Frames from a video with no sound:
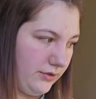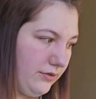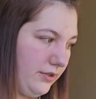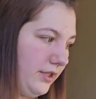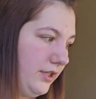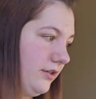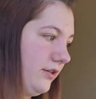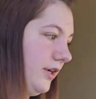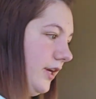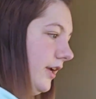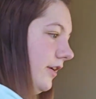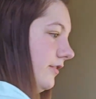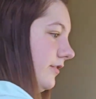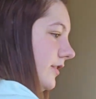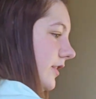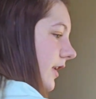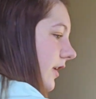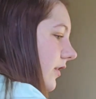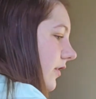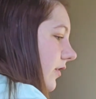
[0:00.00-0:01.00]
doing your
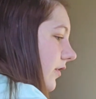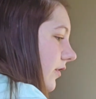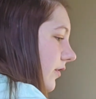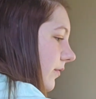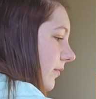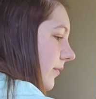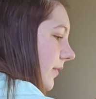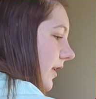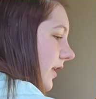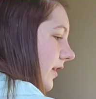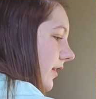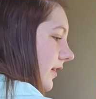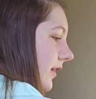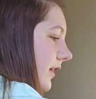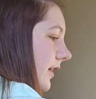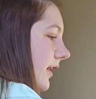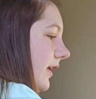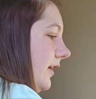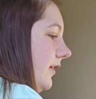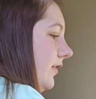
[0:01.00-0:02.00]
nails at home,
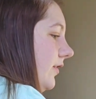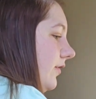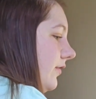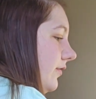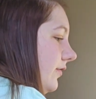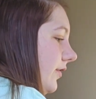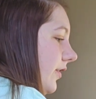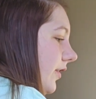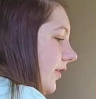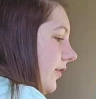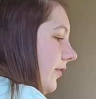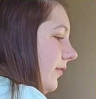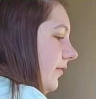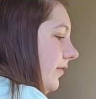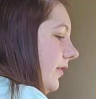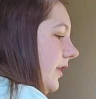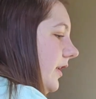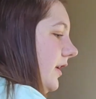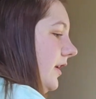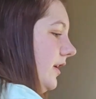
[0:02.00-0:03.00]
let a girl
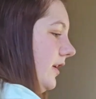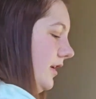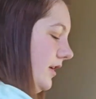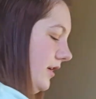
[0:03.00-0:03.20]
know.